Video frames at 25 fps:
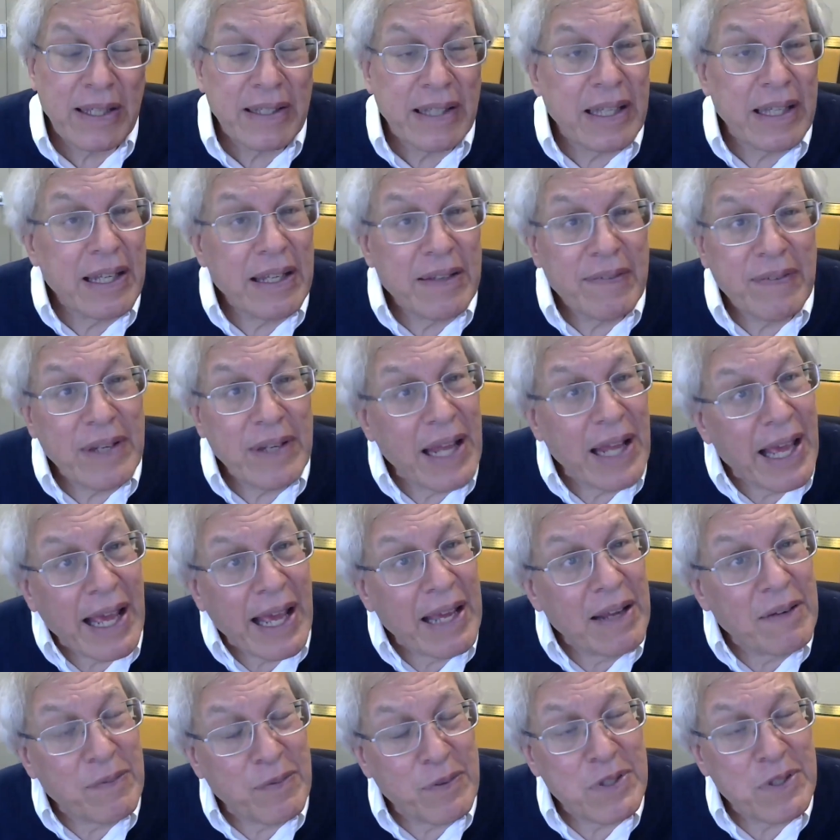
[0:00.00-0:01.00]
that even a
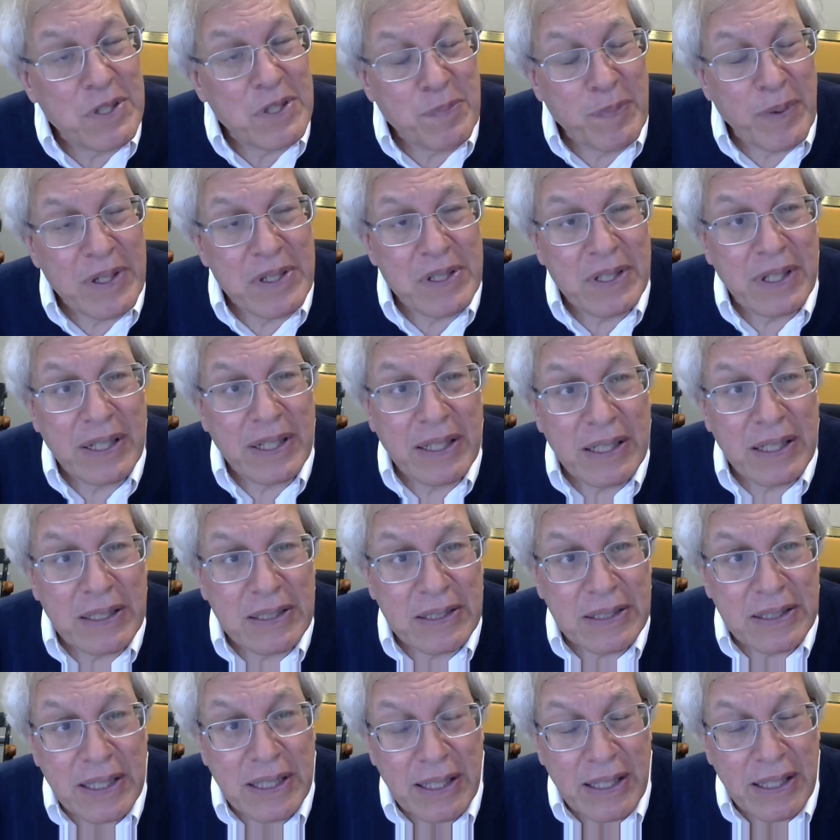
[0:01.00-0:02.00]
hateful speech like
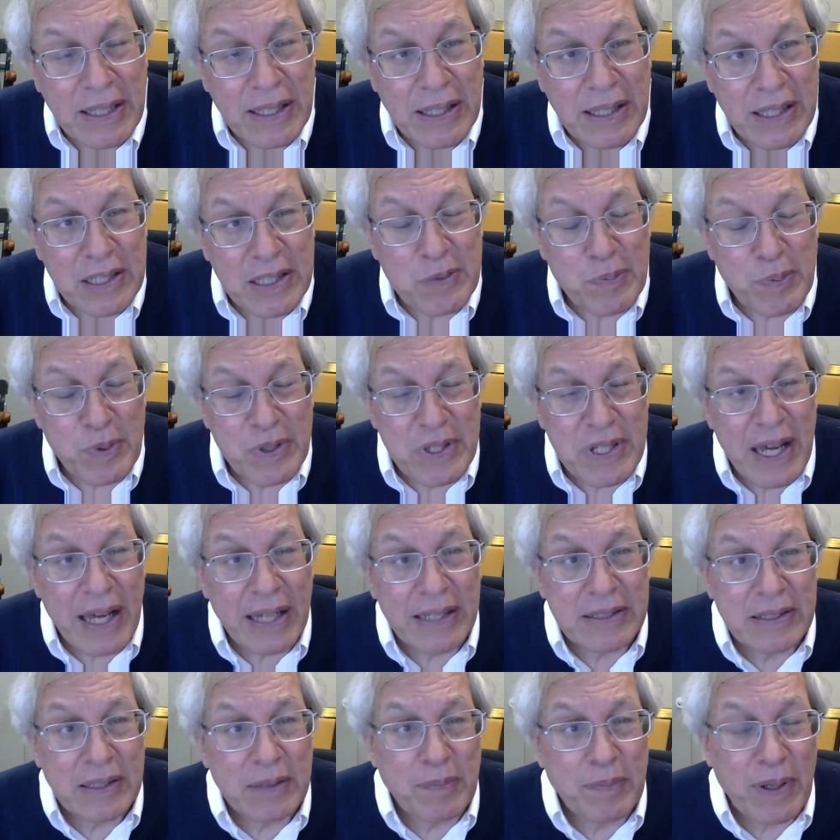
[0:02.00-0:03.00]
this is
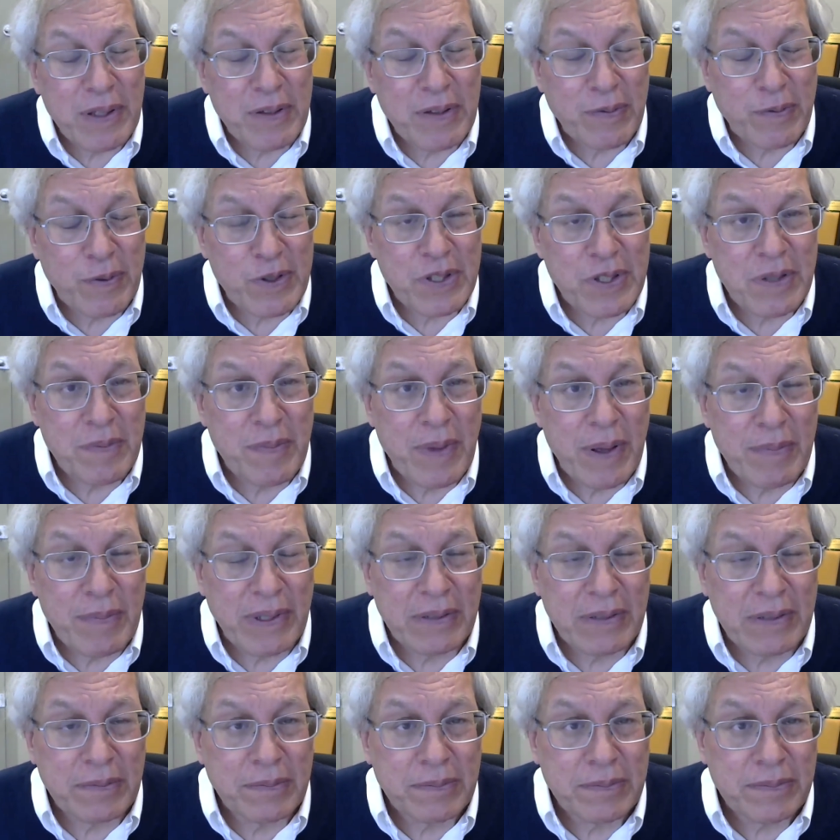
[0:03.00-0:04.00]
protected by the First Amendment.